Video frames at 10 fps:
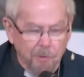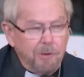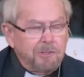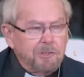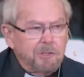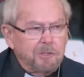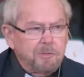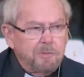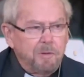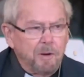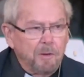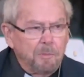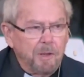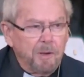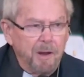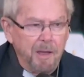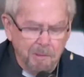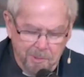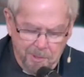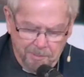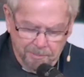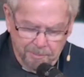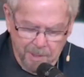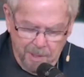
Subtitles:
But a voice just followed me around,